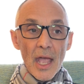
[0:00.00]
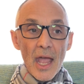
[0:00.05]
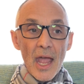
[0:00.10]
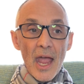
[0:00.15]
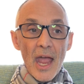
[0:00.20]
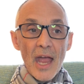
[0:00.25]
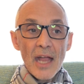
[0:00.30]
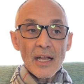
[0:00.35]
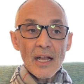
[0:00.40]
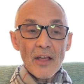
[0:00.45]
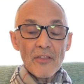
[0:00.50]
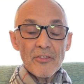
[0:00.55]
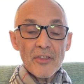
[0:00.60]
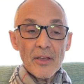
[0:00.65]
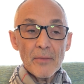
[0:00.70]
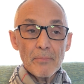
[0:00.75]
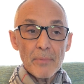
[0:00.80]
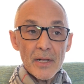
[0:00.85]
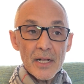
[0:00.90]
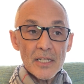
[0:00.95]
and I
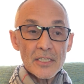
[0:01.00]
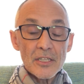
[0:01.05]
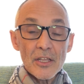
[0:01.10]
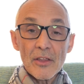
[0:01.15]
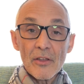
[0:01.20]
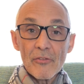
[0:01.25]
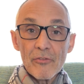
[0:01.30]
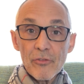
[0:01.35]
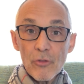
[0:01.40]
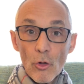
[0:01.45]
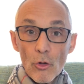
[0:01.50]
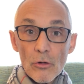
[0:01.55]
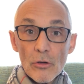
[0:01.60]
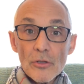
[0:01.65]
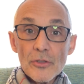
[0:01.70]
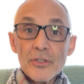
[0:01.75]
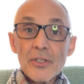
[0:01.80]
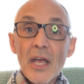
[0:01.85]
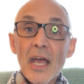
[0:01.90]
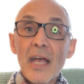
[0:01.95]
think because of the
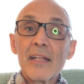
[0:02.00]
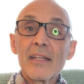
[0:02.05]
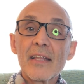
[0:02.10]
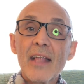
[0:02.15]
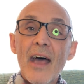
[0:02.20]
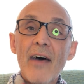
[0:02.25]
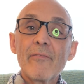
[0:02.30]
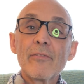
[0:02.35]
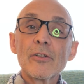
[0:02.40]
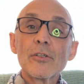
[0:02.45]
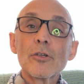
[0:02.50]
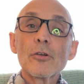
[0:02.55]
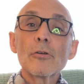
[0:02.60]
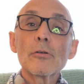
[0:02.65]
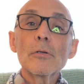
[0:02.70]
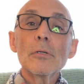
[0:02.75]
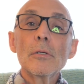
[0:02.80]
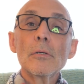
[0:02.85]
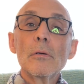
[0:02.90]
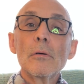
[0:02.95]
florals and lavender,